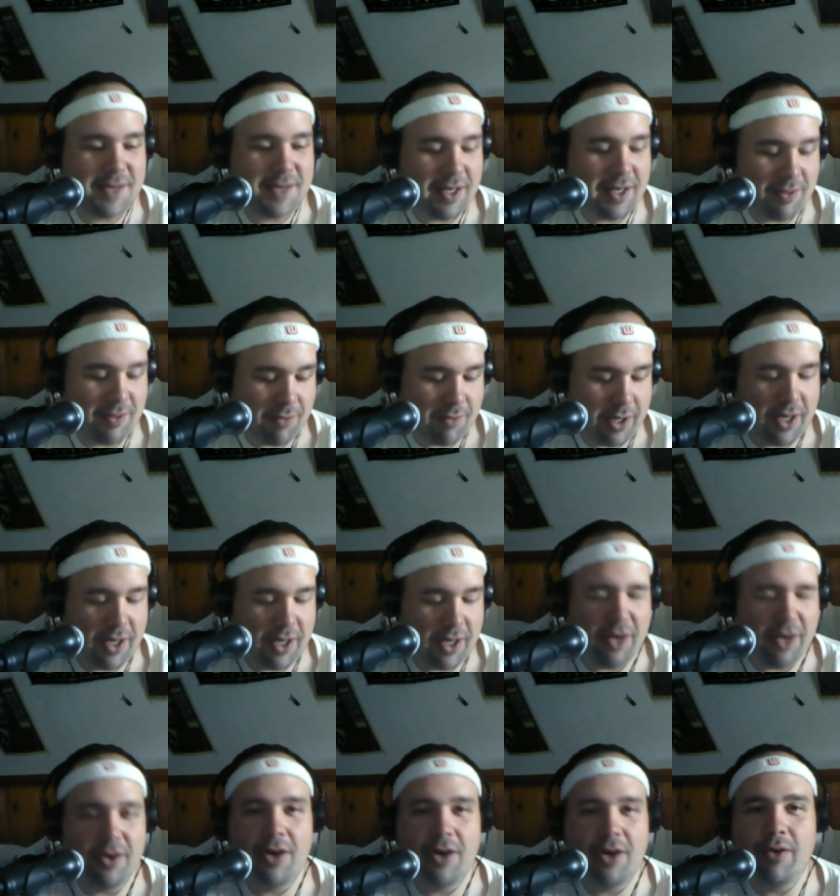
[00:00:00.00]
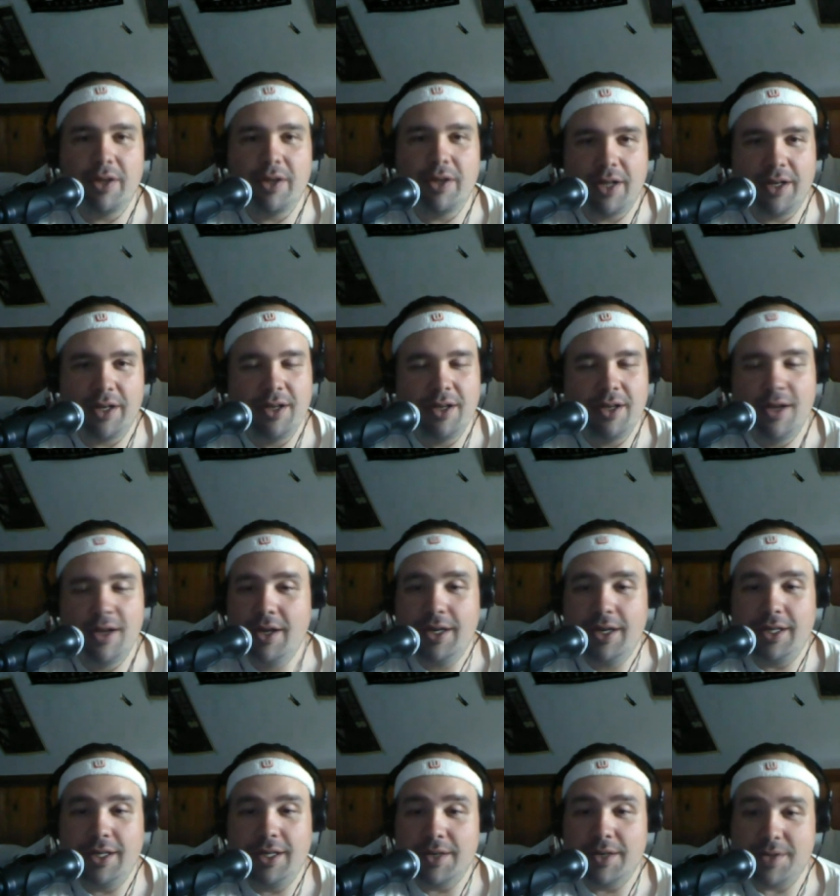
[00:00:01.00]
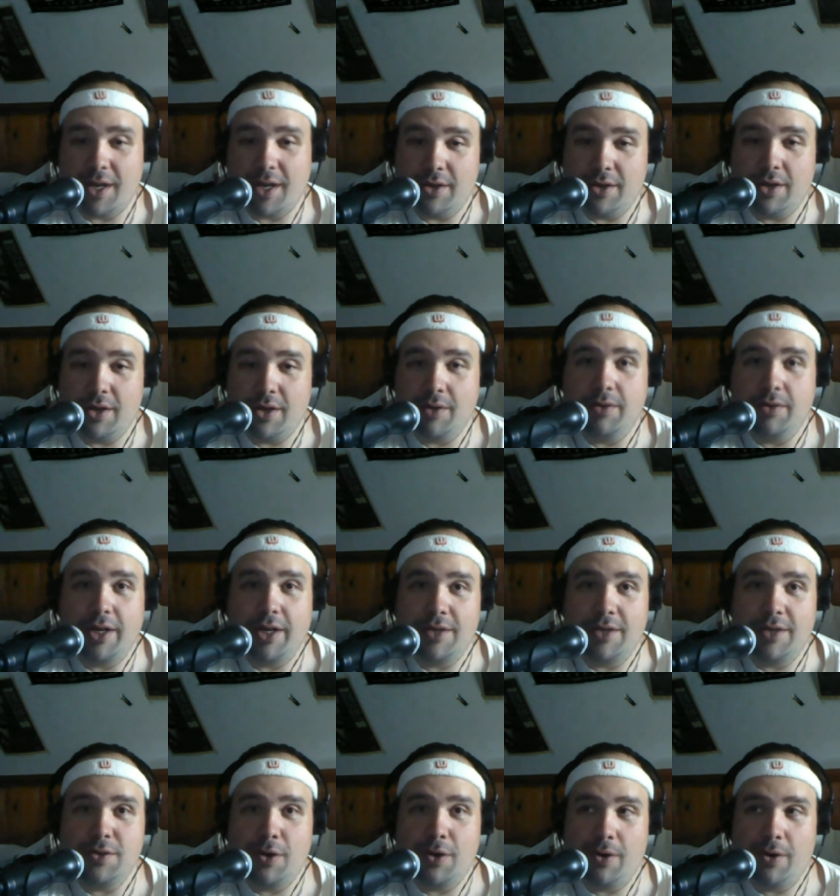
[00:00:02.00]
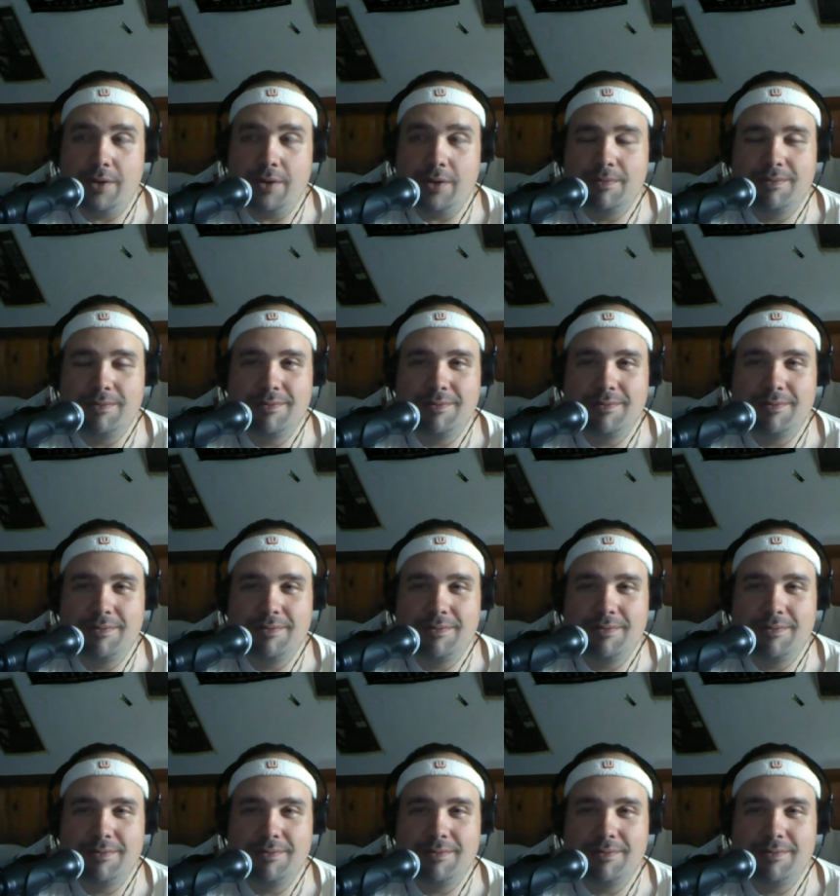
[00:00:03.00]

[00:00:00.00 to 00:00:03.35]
anyway, and unknowing that he does not know that it's urine.